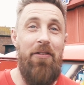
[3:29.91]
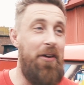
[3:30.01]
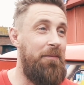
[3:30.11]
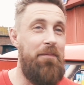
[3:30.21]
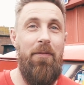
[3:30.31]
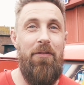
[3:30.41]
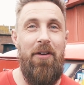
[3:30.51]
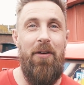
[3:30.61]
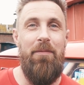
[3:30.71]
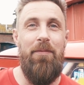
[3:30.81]
to
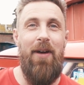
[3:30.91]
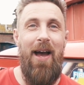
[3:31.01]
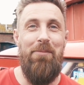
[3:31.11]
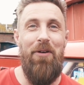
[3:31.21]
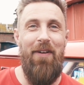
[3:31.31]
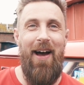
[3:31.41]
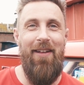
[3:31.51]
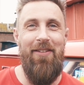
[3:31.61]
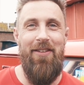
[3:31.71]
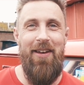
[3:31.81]
to camper
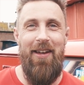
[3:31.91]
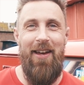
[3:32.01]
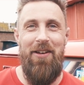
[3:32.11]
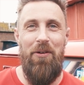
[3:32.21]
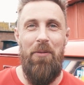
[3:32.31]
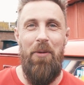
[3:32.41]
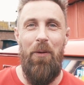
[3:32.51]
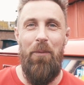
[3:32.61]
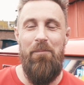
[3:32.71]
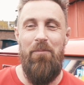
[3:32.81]
vans. He, he knew them all.